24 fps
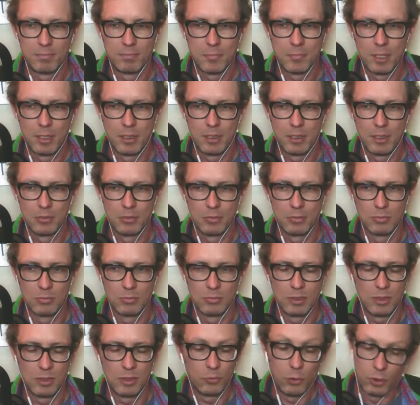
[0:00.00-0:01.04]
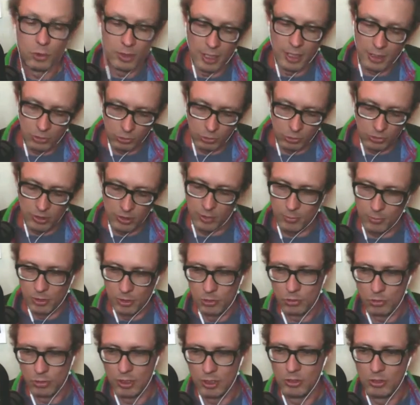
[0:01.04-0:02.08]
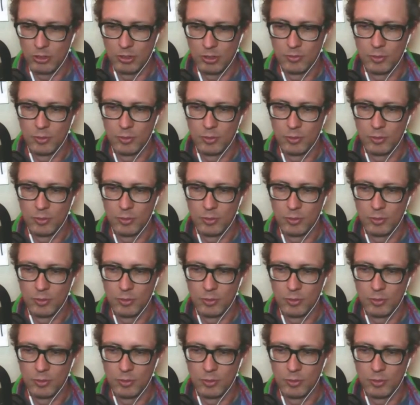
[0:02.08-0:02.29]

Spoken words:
you know, give you an actual demonstration of